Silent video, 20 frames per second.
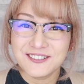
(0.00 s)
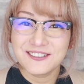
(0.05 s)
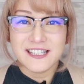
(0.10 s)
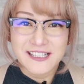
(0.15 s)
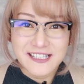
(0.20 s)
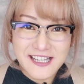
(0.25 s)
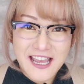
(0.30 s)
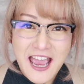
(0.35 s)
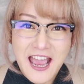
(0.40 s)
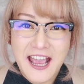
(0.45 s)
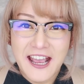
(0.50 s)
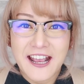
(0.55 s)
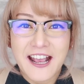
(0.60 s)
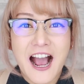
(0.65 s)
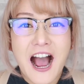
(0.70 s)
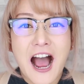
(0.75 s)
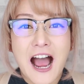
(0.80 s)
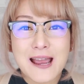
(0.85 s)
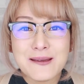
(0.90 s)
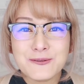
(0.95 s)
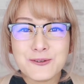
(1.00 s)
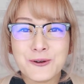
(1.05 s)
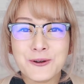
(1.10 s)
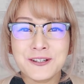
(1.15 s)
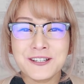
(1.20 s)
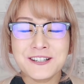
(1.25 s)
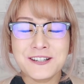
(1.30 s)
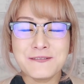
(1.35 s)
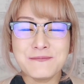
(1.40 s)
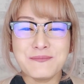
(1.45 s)
Today, I'm
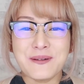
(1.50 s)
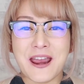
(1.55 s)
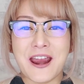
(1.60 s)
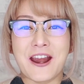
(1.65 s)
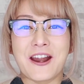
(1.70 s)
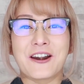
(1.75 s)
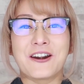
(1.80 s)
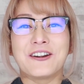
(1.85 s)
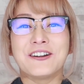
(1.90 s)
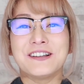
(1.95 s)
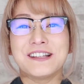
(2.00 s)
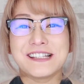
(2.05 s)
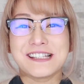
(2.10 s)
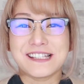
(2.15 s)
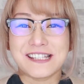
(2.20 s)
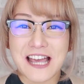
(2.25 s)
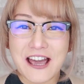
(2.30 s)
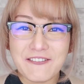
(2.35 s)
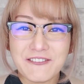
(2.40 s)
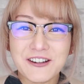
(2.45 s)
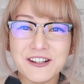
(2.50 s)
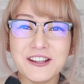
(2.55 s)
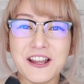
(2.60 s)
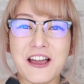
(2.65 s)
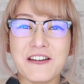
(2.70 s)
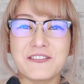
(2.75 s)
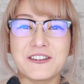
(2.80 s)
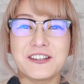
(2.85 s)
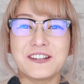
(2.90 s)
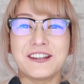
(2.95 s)
going to compare
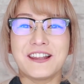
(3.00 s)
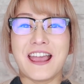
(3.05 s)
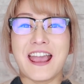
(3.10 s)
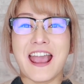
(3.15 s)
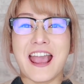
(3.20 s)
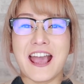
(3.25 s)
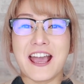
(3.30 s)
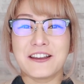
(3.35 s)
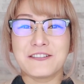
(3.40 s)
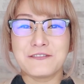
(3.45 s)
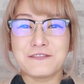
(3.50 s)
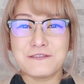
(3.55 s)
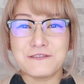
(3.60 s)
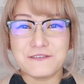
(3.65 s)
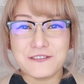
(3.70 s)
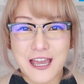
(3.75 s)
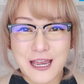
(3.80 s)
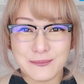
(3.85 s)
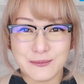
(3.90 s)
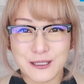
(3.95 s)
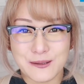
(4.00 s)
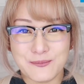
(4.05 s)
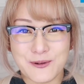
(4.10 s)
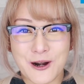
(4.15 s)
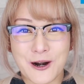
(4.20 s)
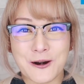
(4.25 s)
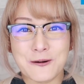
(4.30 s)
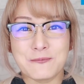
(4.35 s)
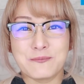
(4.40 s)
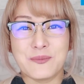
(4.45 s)
7-Eleven and Family
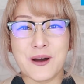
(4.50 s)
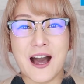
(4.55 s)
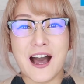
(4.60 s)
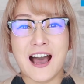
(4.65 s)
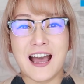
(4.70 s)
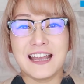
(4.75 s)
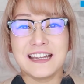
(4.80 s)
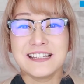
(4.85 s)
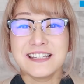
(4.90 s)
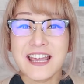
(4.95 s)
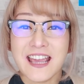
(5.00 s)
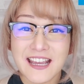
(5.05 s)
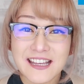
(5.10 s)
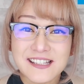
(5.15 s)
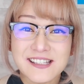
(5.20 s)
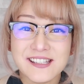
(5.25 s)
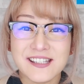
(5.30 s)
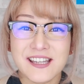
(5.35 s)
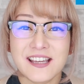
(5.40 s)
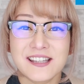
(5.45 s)
Mart by taste